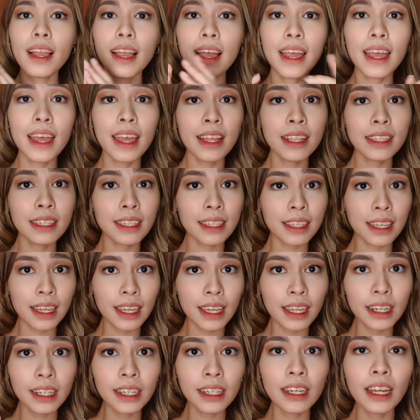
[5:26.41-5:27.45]
And
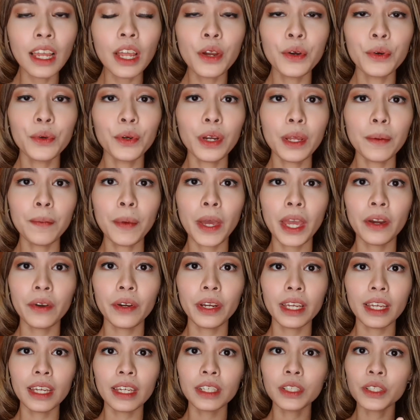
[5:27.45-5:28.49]
skin
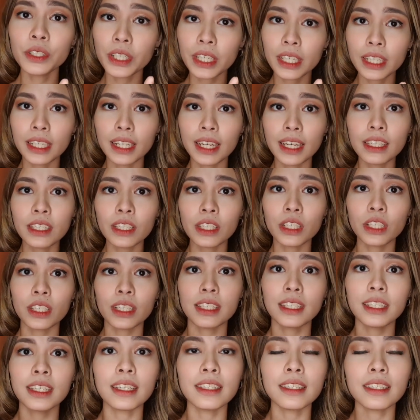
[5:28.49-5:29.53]
repairing ingredients such
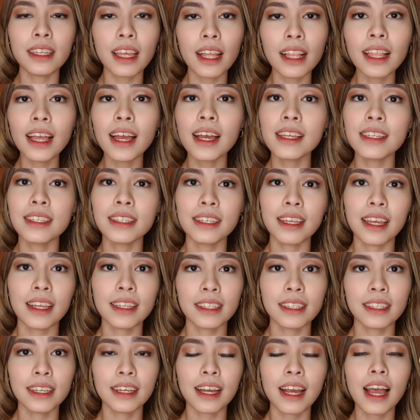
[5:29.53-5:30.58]
as centella
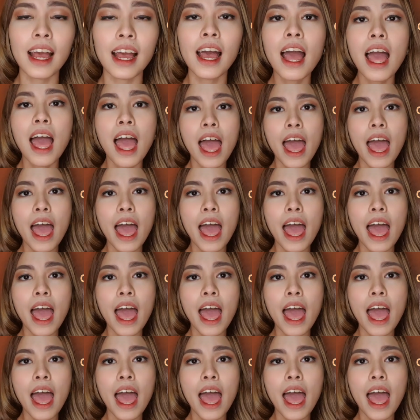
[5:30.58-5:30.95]
asiatica